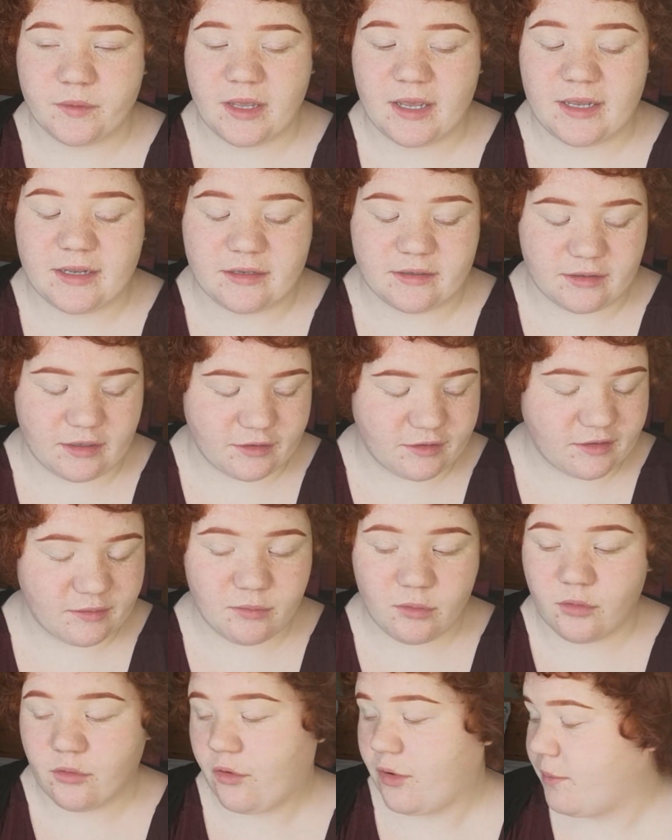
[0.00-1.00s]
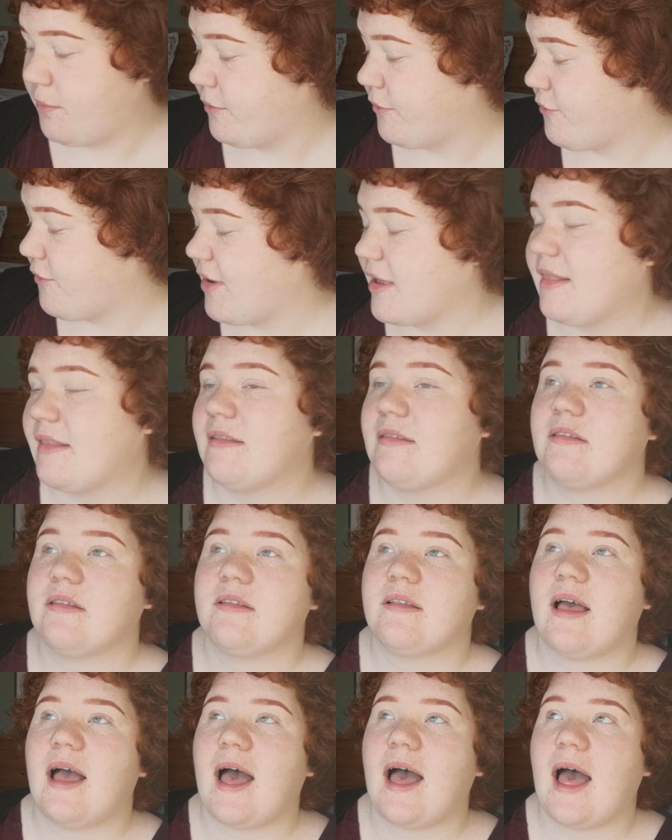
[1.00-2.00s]
is a small group of
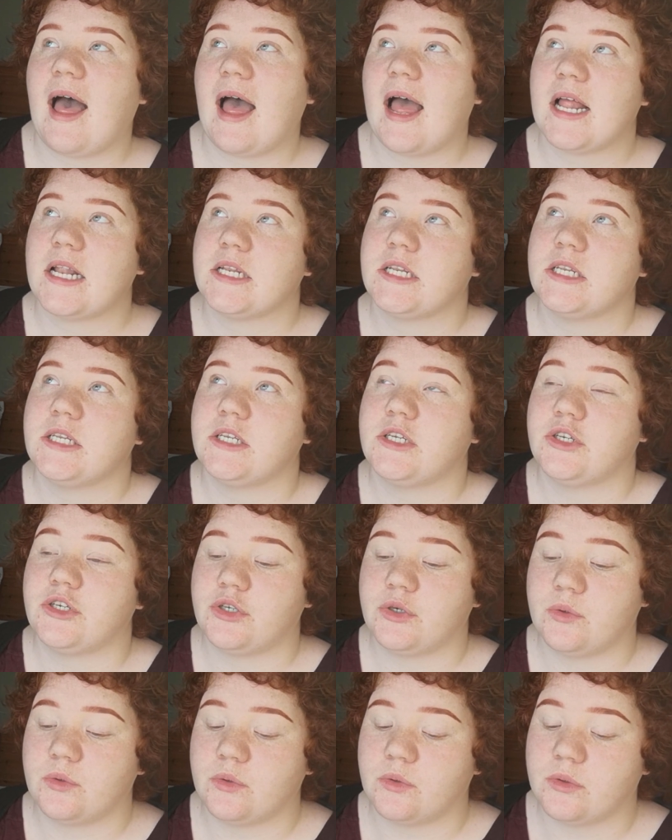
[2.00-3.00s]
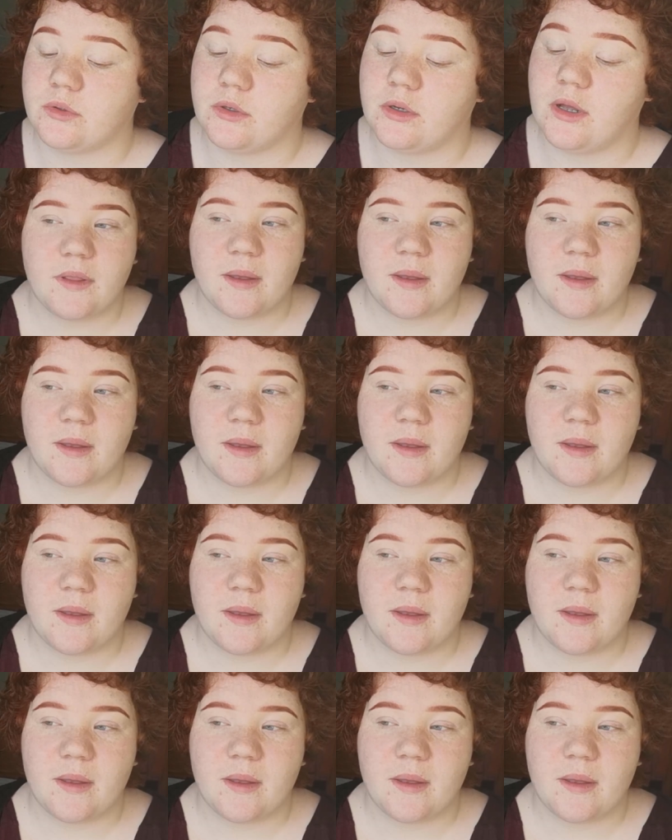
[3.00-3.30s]
friends and Sean.